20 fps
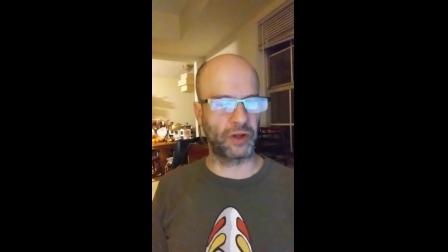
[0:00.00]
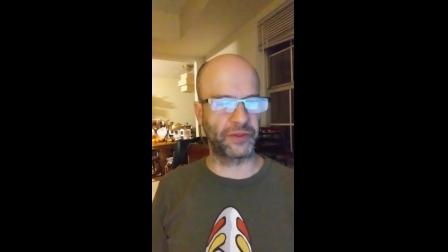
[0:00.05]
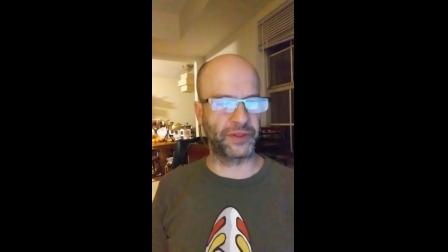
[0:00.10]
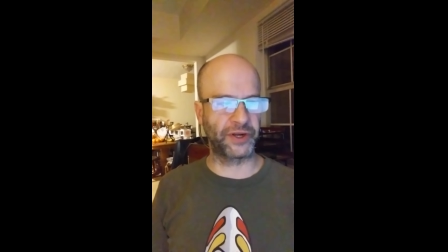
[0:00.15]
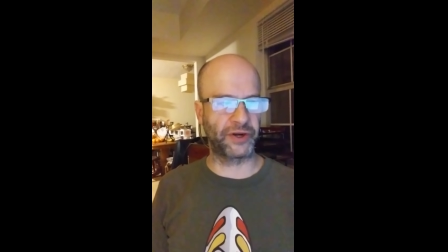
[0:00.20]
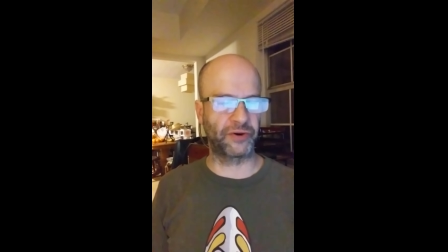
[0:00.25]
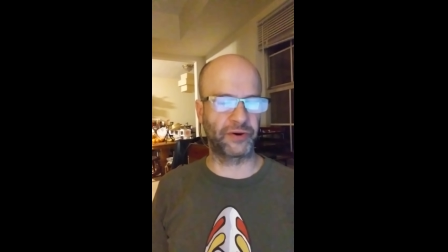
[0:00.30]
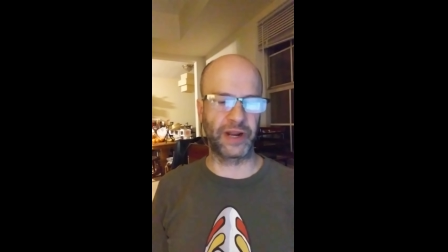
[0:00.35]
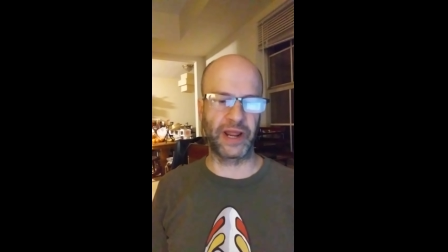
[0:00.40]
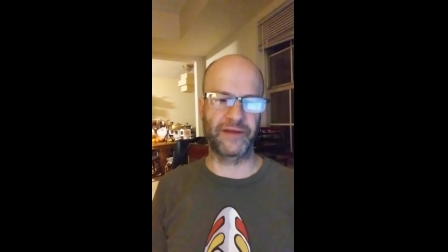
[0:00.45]
They
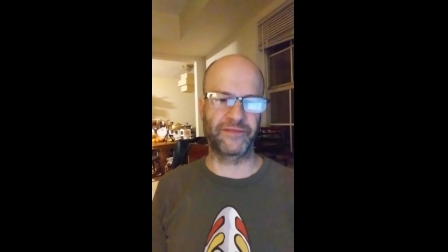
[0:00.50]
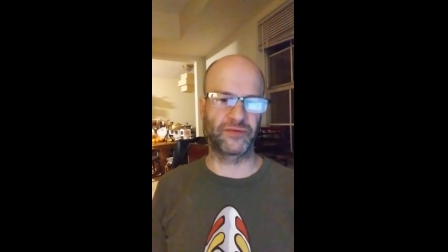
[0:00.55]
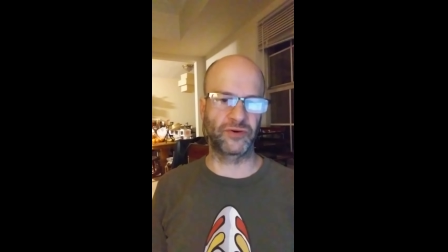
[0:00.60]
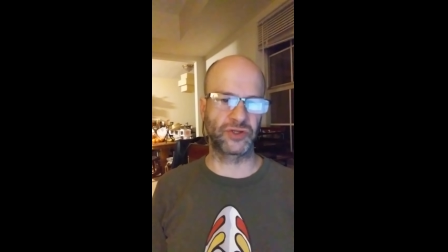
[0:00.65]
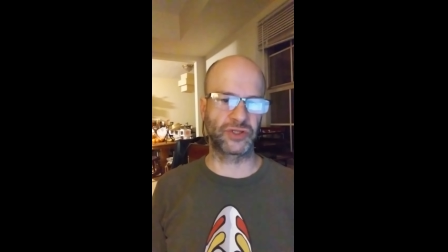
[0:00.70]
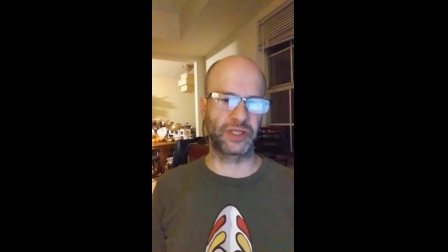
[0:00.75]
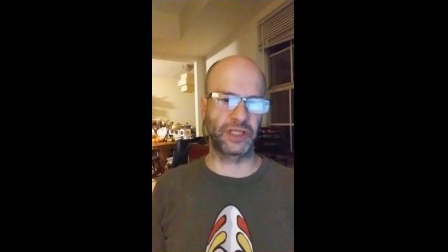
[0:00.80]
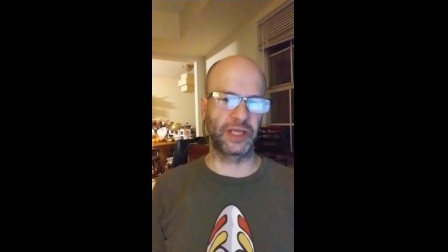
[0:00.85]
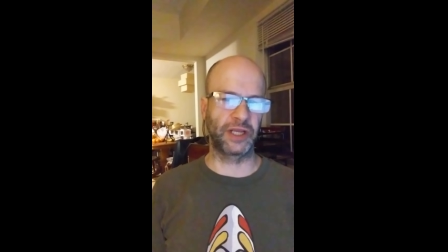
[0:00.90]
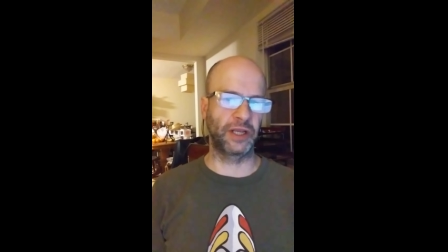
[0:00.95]
don't
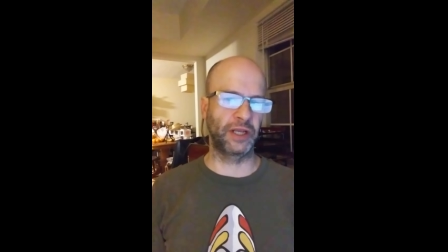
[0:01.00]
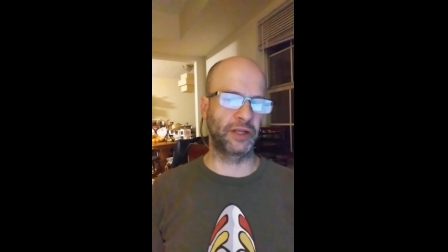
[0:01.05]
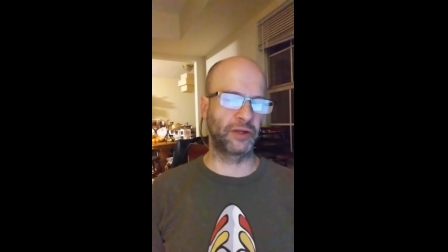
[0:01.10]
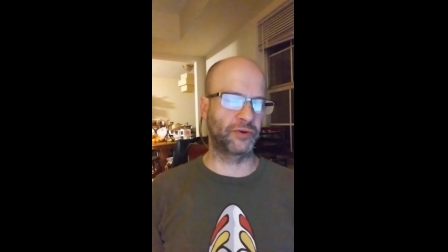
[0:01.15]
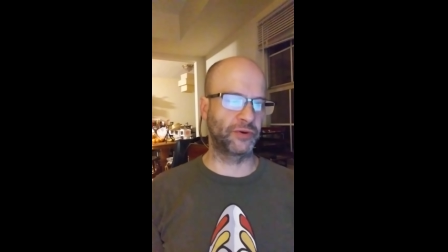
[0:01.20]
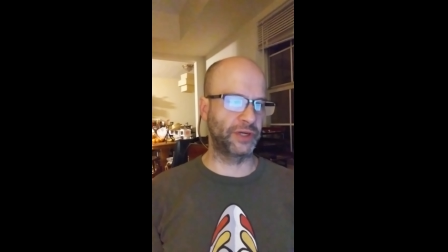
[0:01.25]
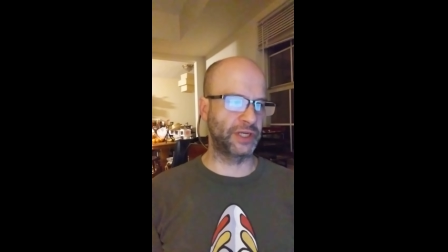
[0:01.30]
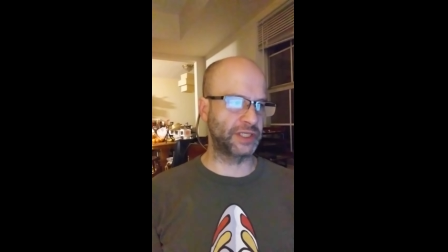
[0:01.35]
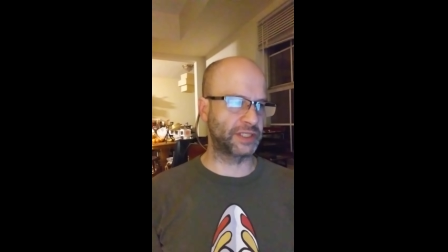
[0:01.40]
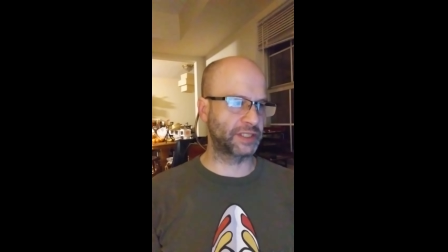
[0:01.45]
adversely
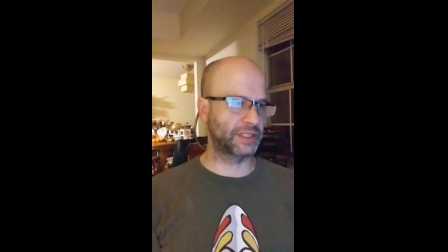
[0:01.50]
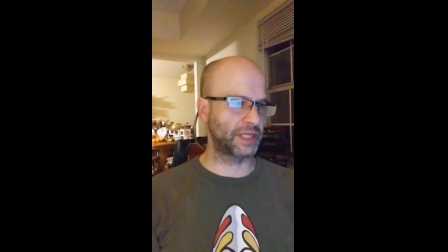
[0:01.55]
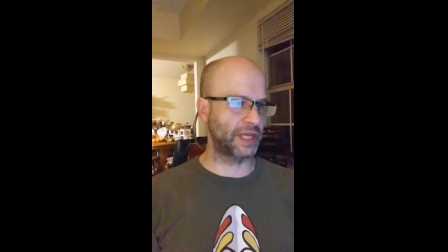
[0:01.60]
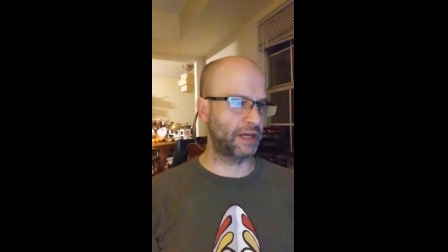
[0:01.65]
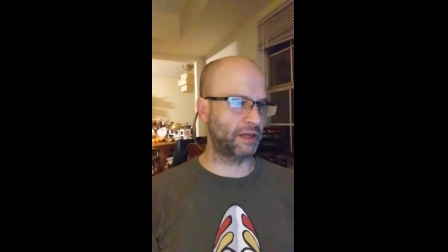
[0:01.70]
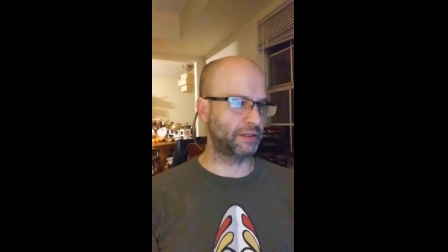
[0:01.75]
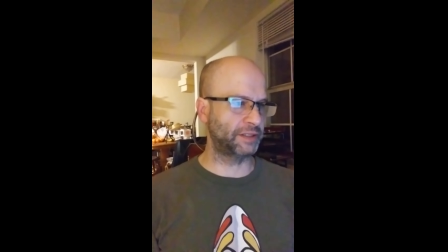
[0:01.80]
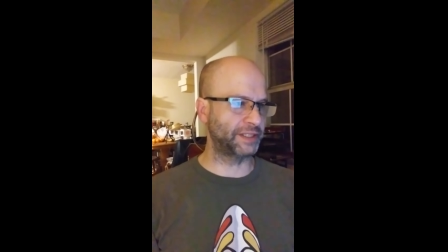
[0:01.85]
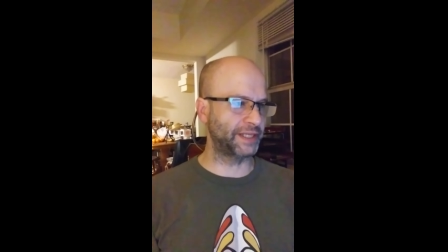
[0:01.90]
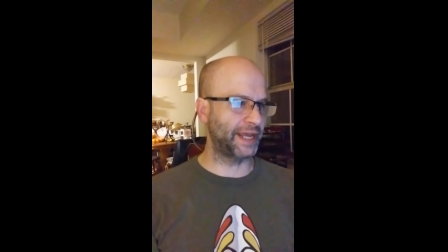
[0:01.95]
increase
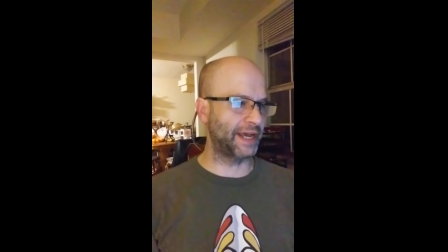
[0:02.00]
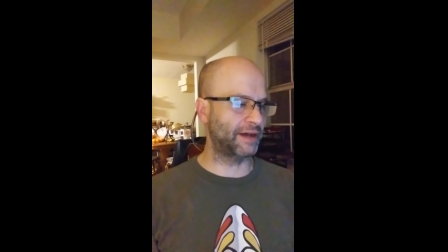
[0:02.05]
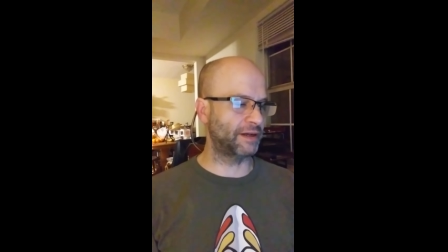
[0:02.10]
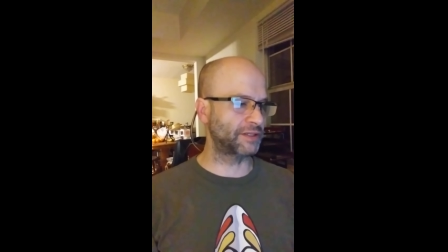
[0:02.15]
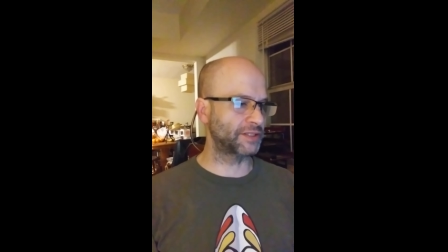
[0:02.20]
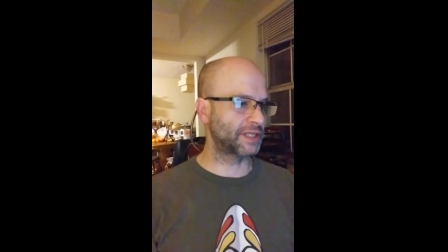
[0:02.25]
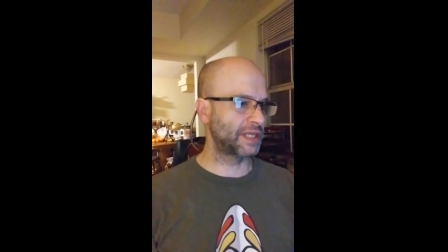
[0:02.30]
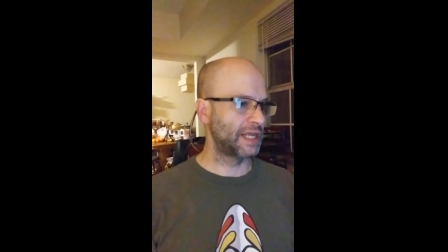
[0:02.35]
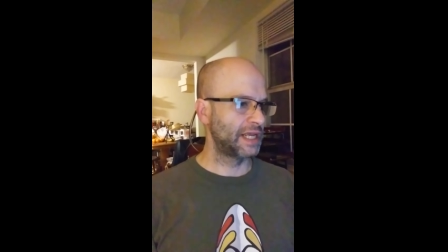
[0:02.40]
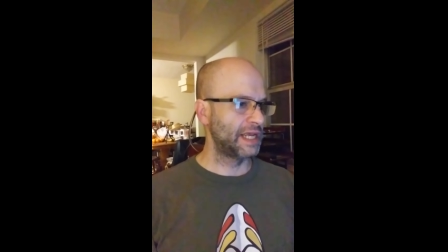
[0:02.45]

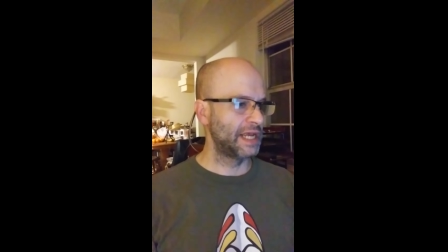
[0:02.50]
LDLs.